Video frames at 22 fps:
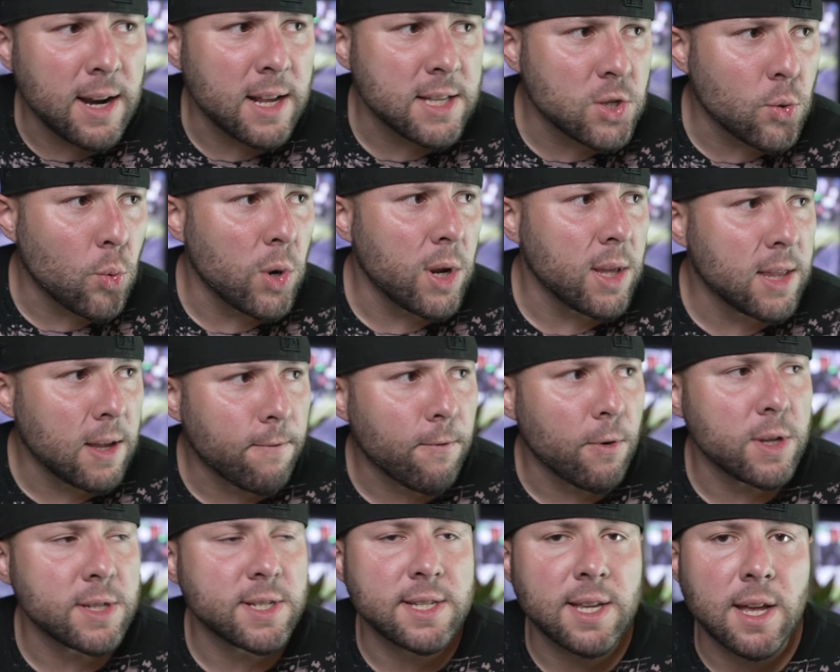to 20
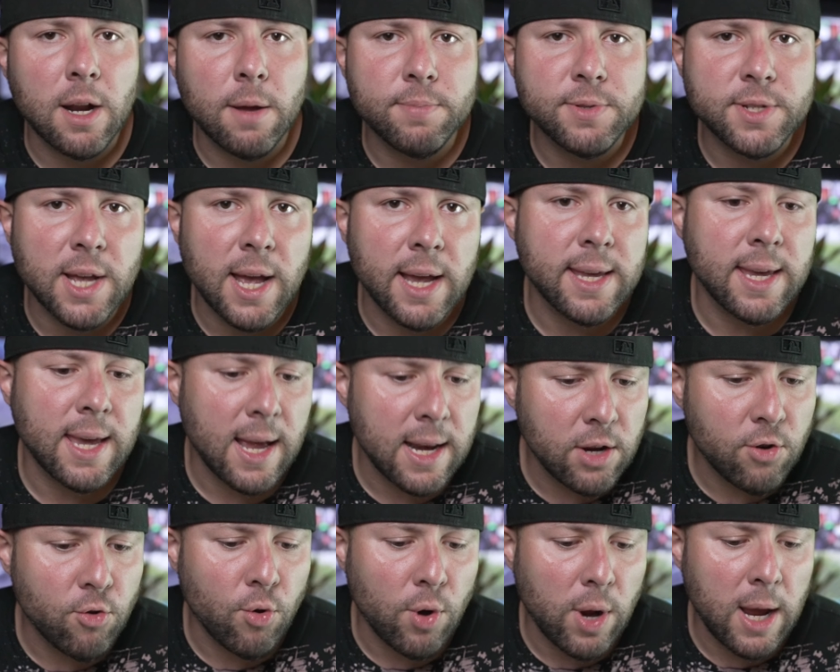different setups I
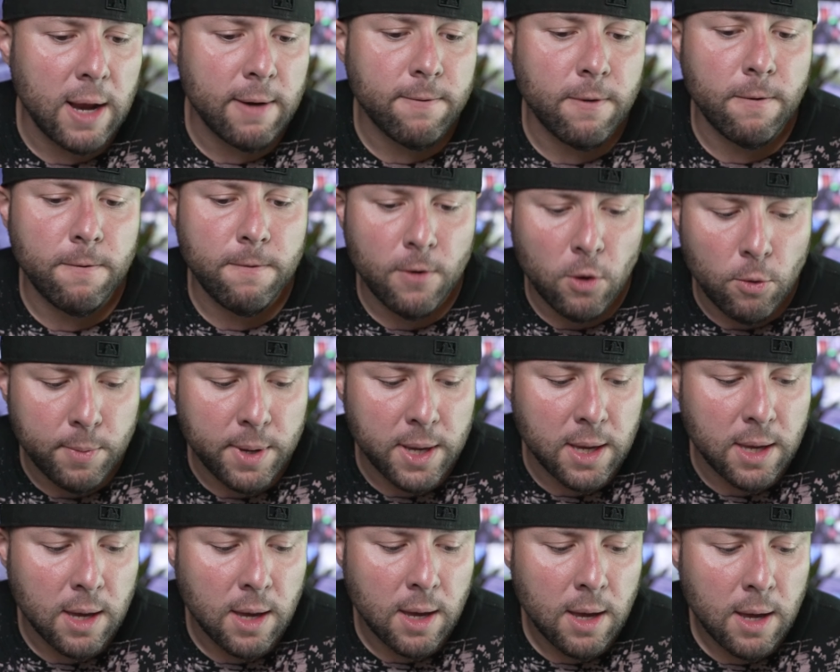can create for
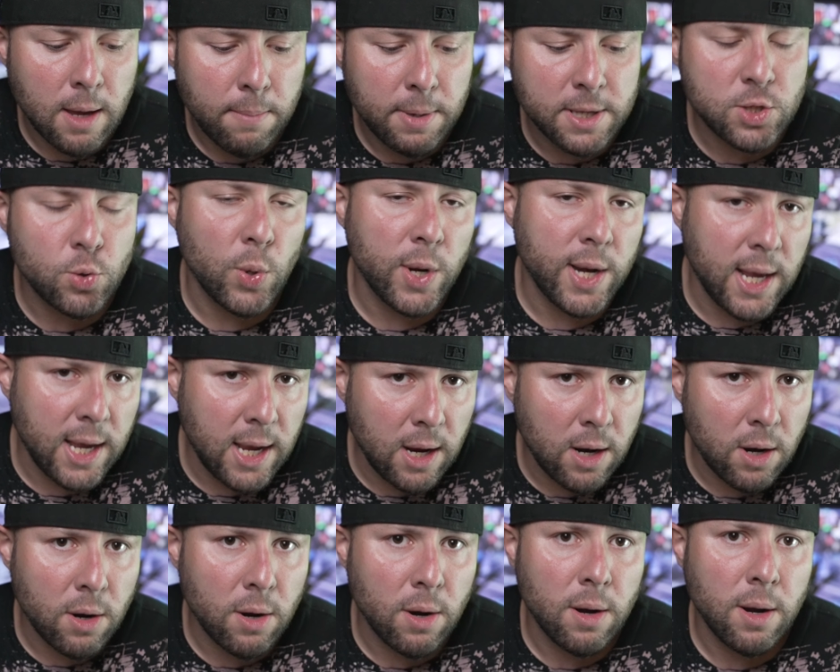filming between
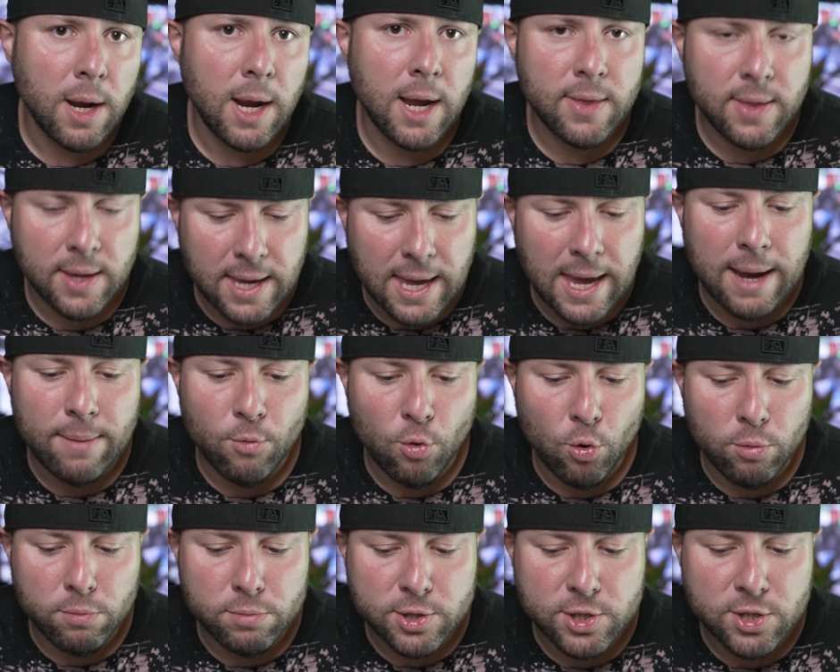here and the game
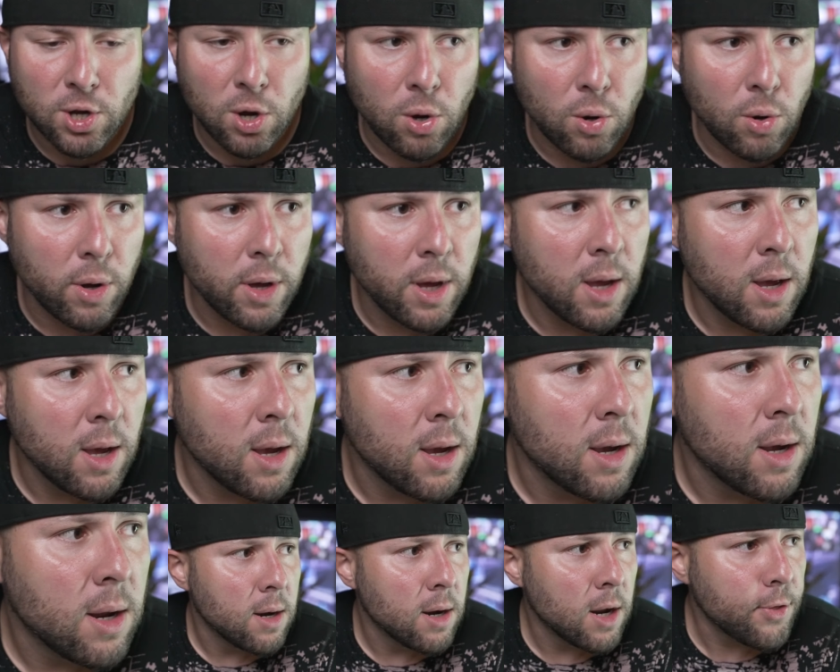room. So
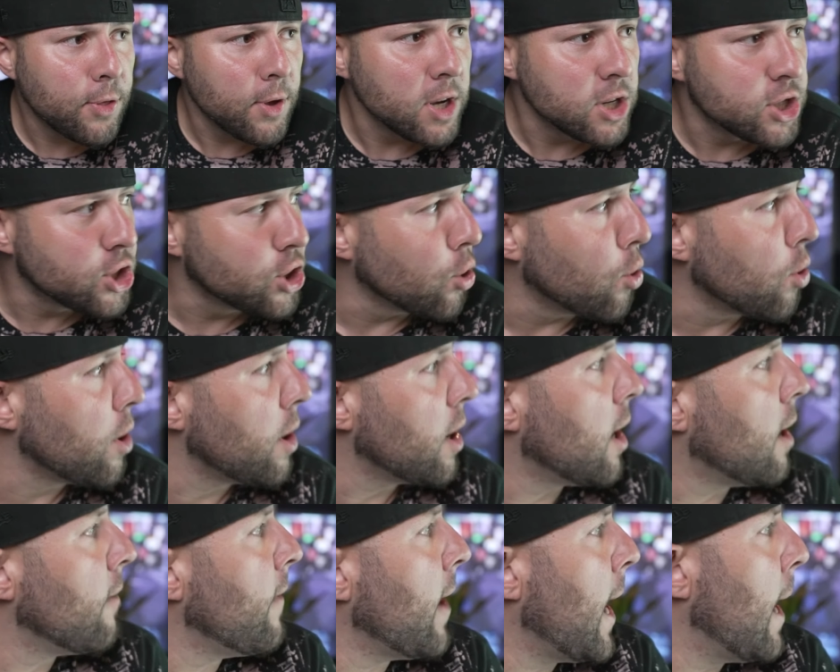nothing
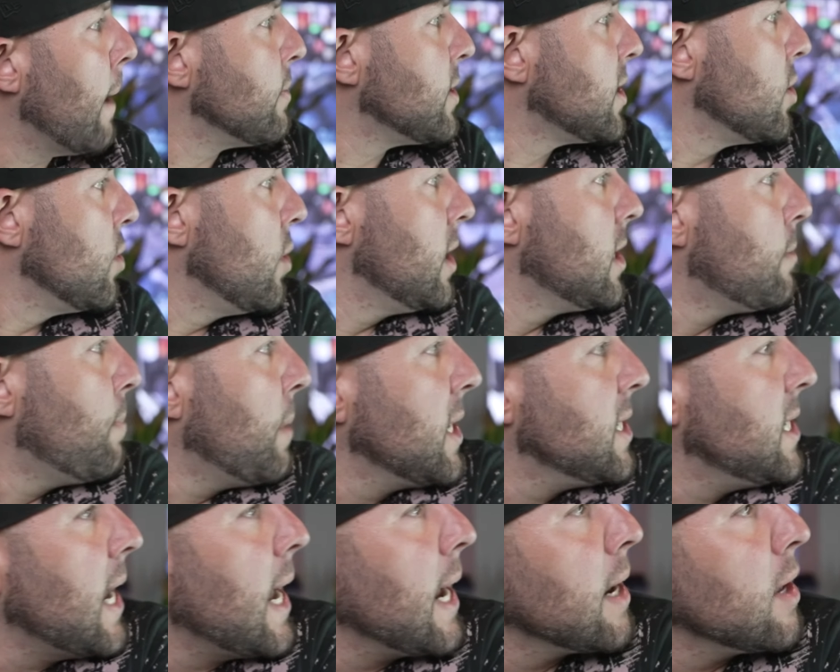short of absolutely
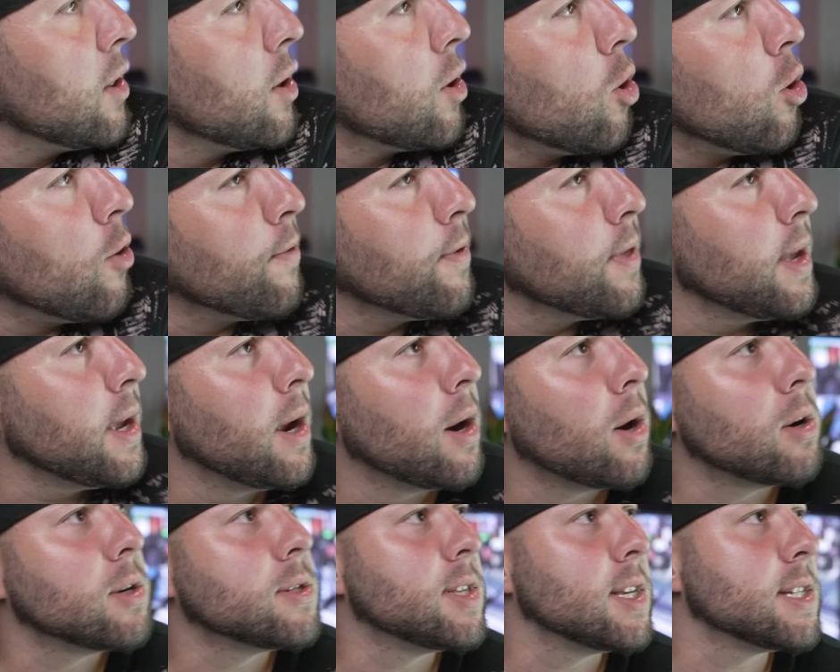spectacular over the
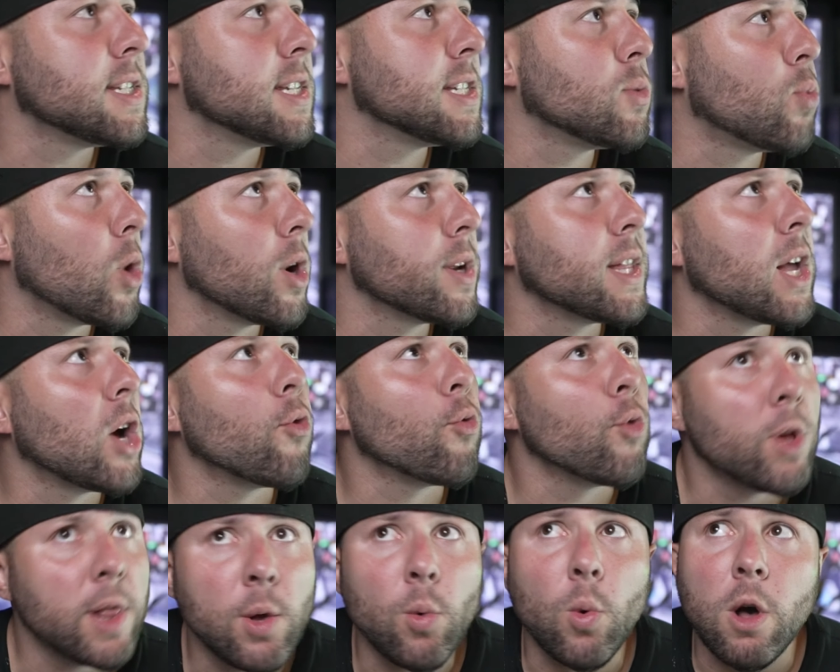years. This has worked out
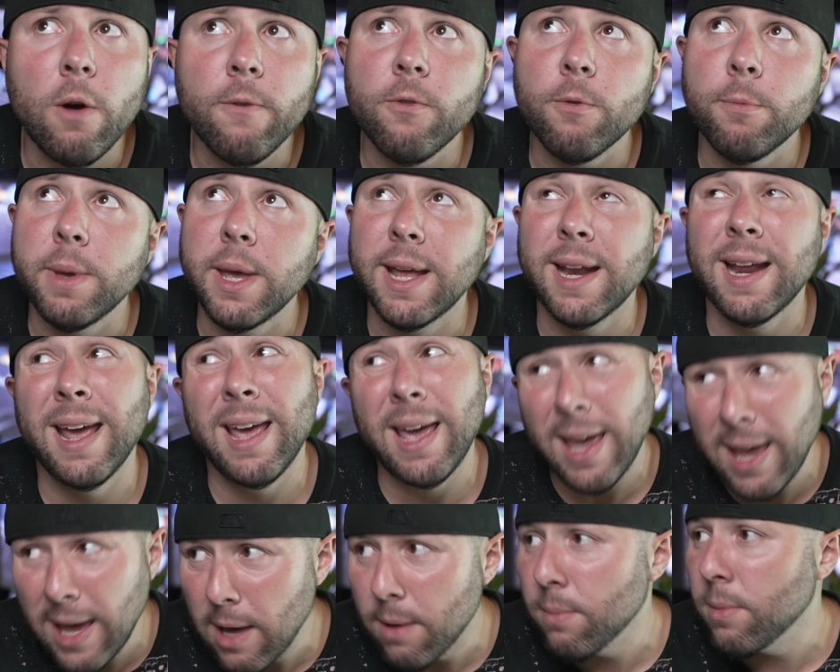really well for me and I
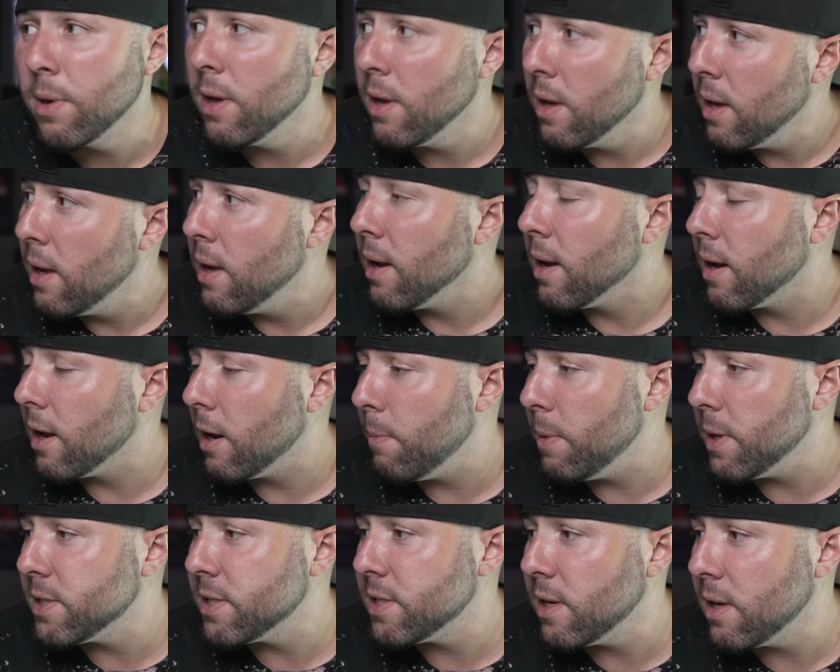am gonna
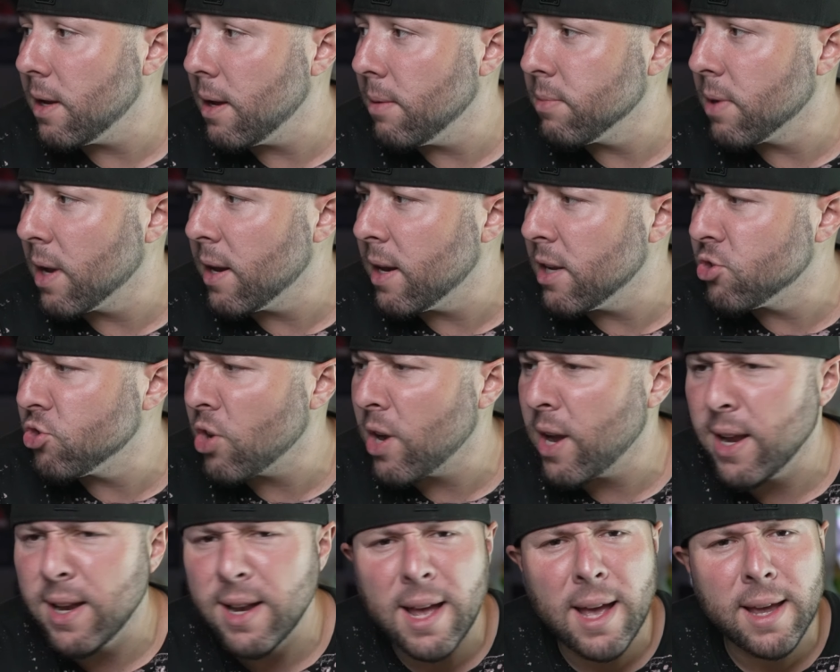miss it. I'm gonna
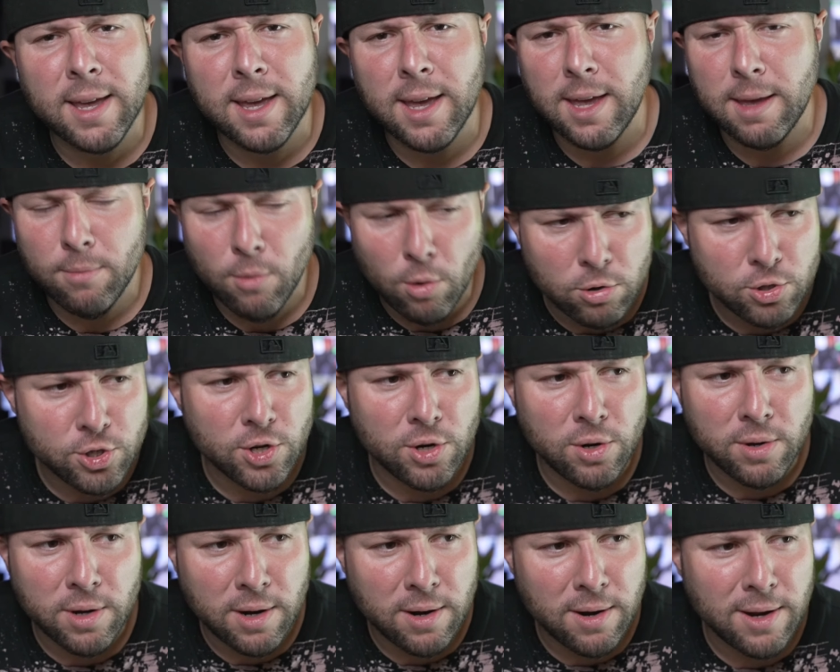try and not get
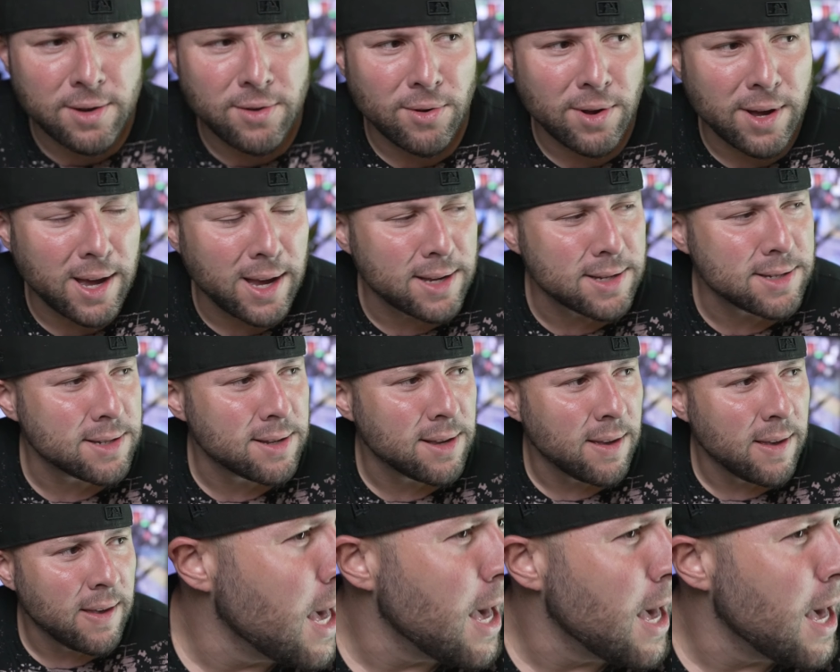emotional here on you guys.